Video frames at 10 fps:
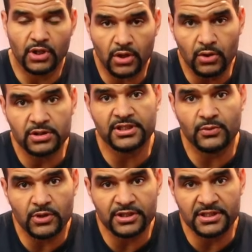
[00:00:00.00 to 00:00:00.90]
the only
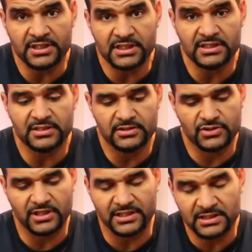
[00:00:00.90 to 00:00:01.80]
thing we're gonna need
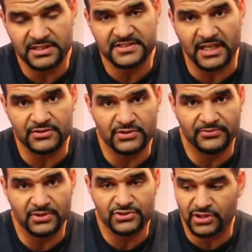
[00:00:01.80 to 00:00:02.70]
to clean this canister
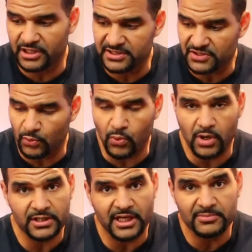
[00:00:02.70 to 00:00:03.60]
filter is
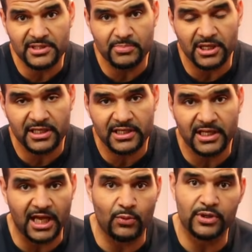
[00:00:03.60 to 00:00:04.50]
one empty
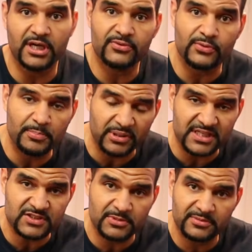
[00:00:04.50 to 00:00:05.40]
bucket and whatever
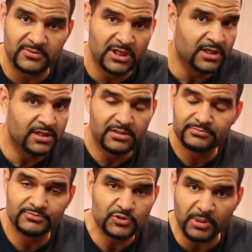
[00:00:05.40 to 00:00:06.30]
replacement
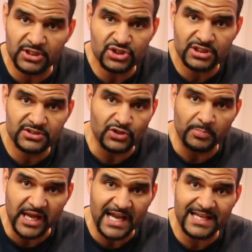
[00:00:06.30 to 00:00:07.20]
sponges or
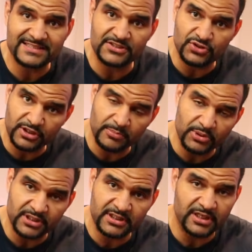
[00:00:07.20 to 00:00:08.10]
pads that you're gonna
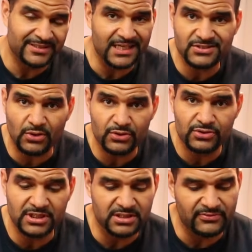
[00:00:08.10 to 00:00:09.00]
put in there. That's all
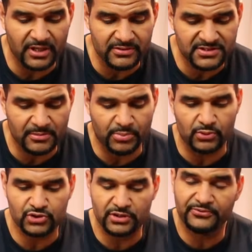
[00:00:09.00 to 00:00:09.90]
you need. Very
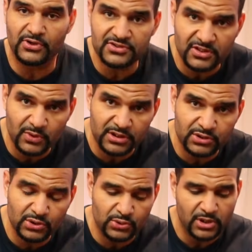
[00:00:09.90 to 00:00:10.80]
simple. So the first thing we're gonna
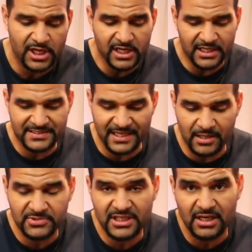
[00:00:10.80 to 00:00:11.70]
do is
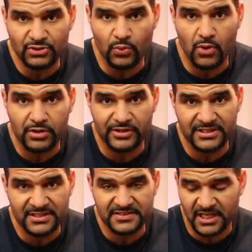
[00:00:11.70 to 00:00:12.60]
empty out the water
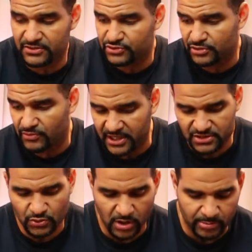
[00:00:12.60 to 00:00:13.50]
in this canister right
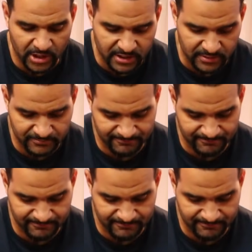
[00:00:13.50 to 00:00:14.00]
into our bucket.